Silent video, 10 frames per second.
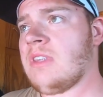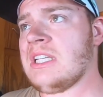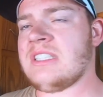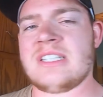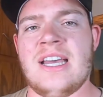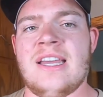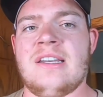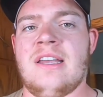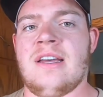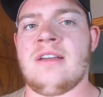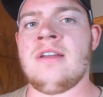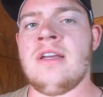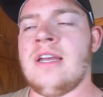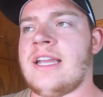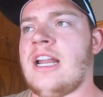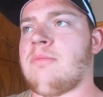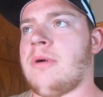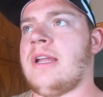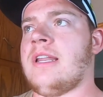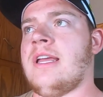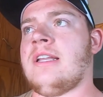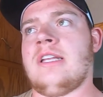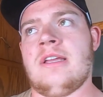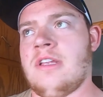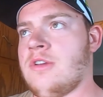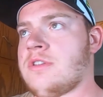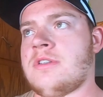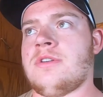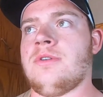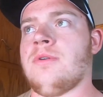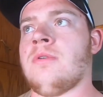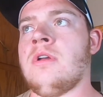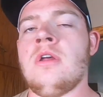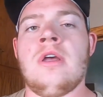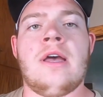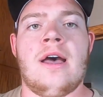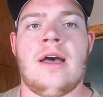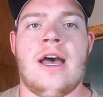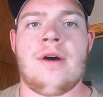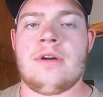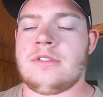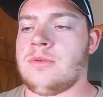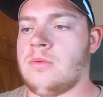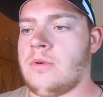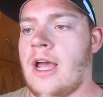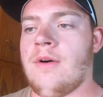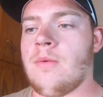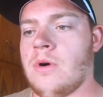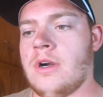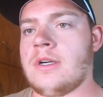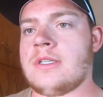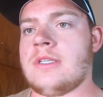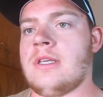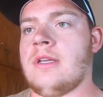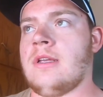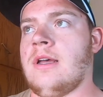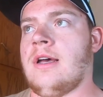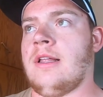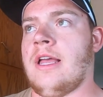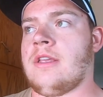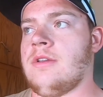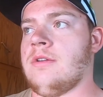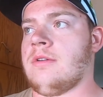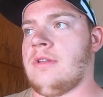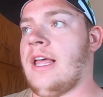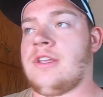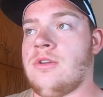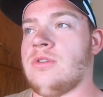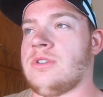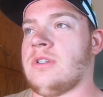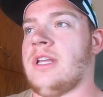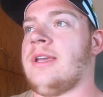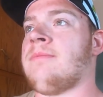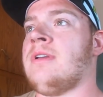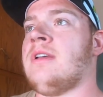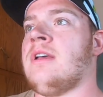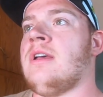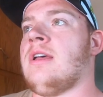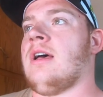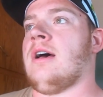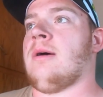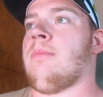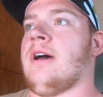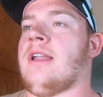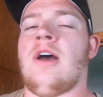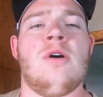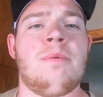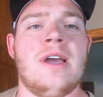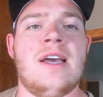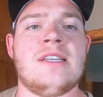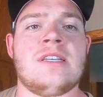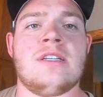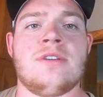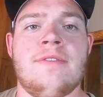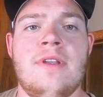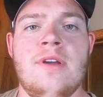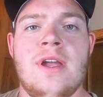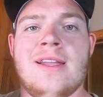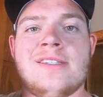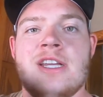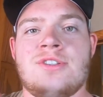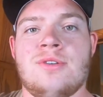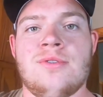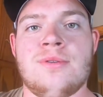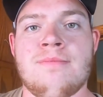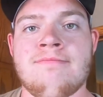just kind of break it in, get used to how it works like usually. But I hope you guys enjoy the video and stay tuned.